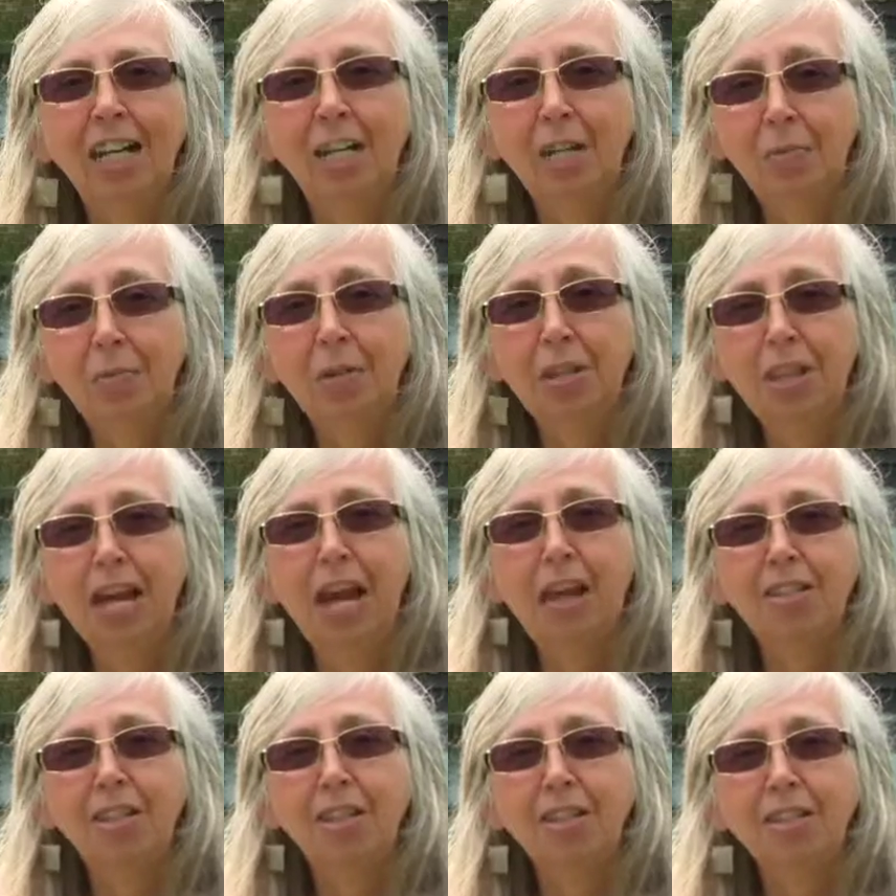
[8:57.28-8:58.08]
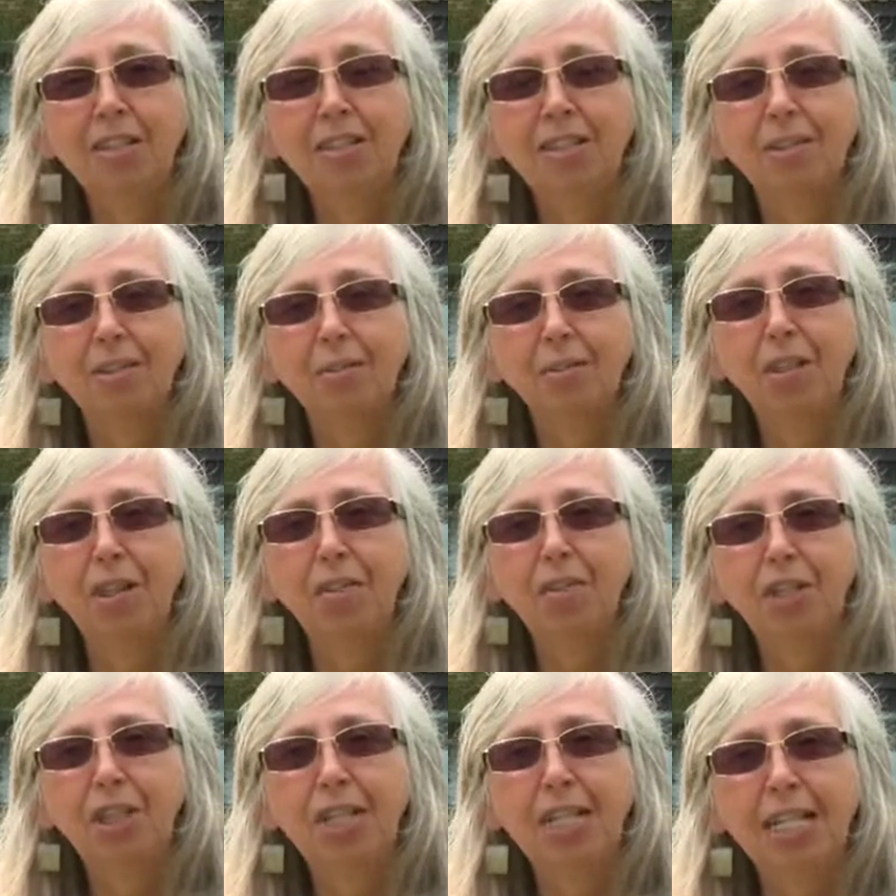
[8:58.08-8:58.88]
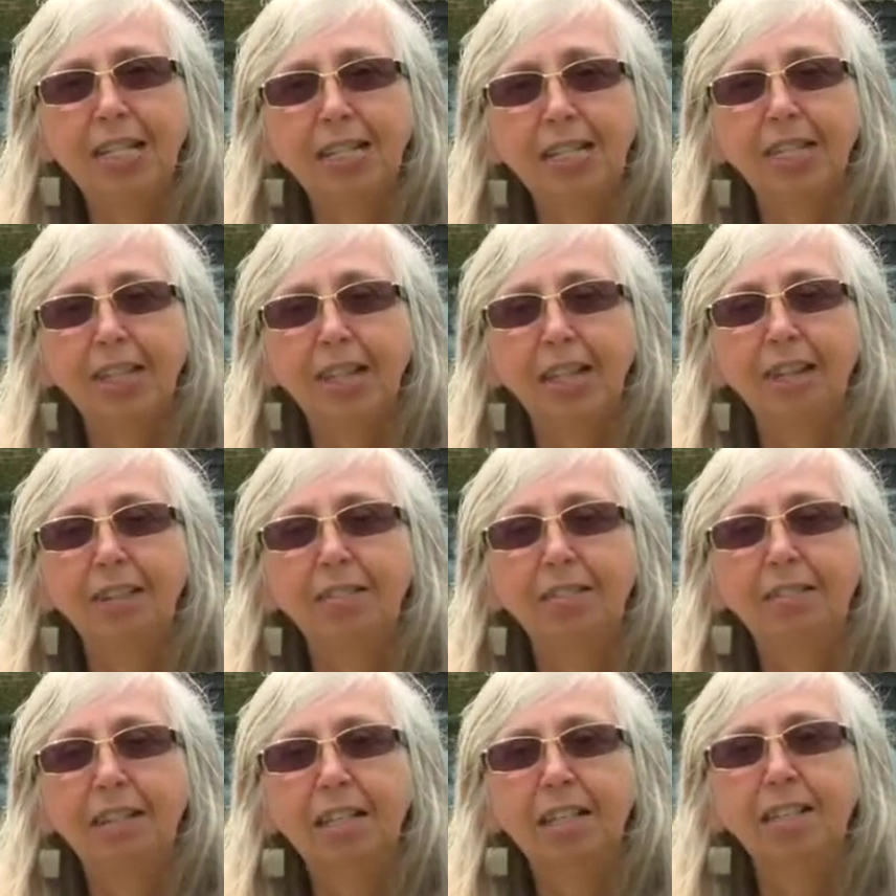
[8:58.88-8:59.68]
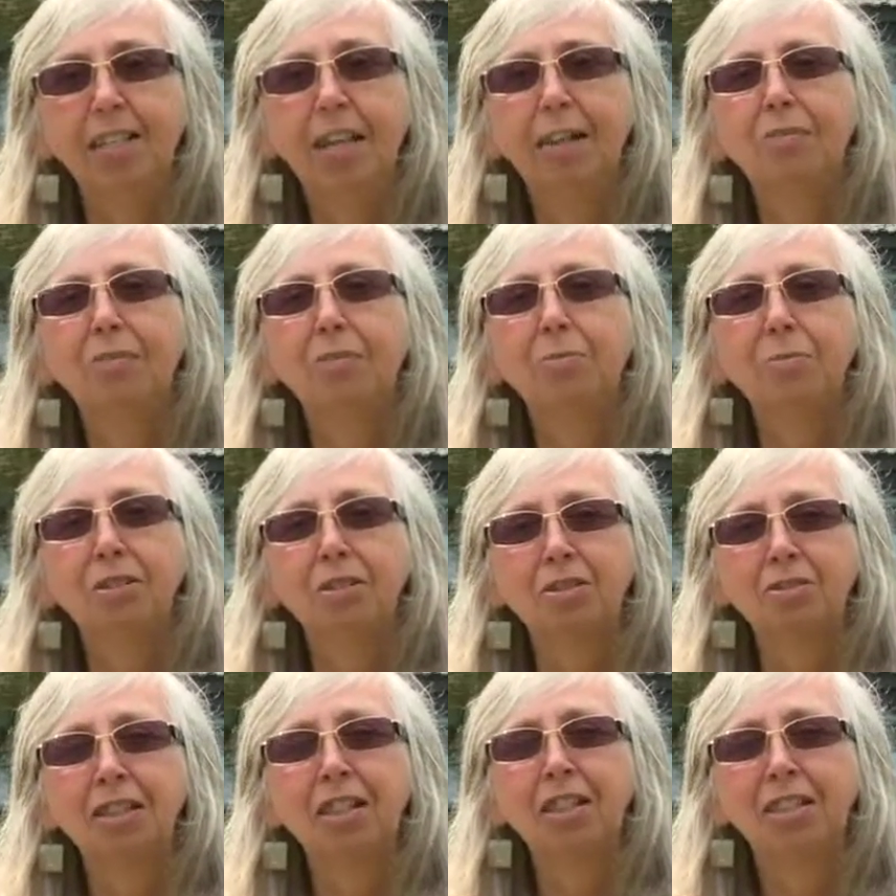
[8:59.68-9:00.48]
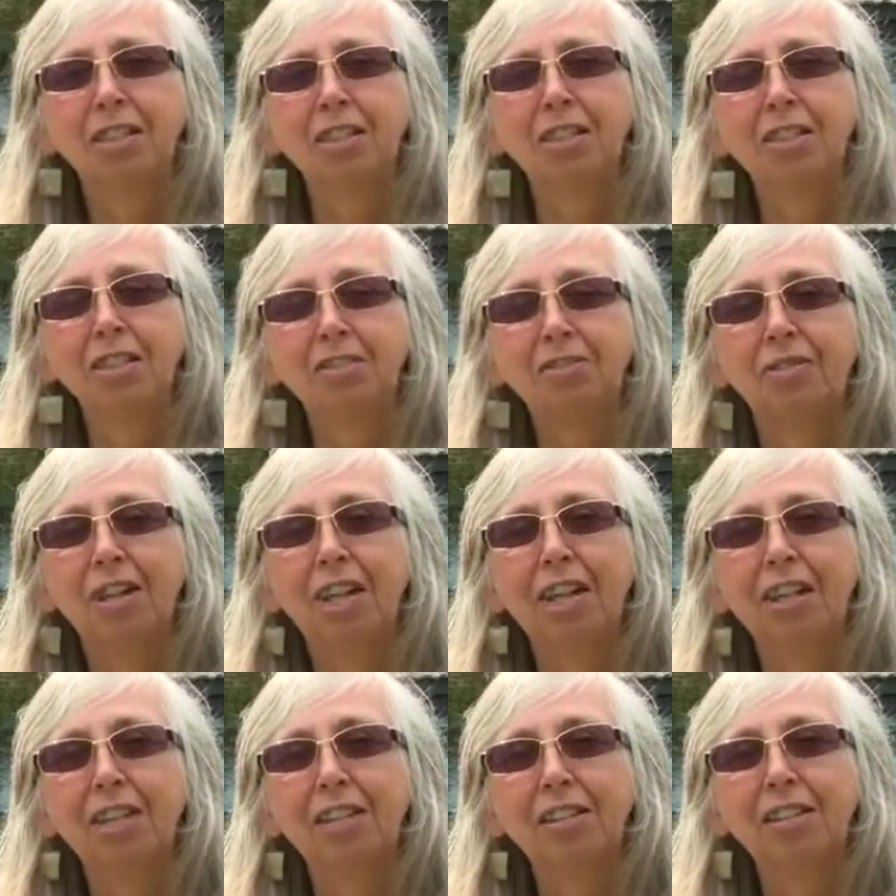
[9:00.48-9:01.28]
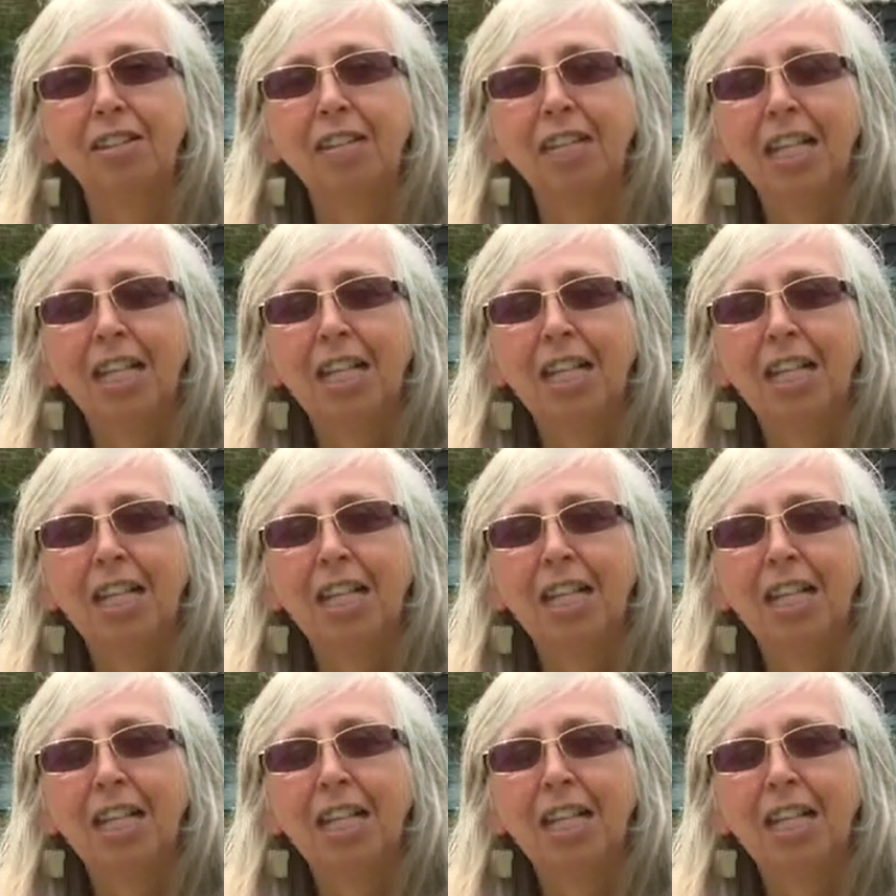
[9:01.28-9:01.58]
along with others, all those years ago, is going from strength to strength.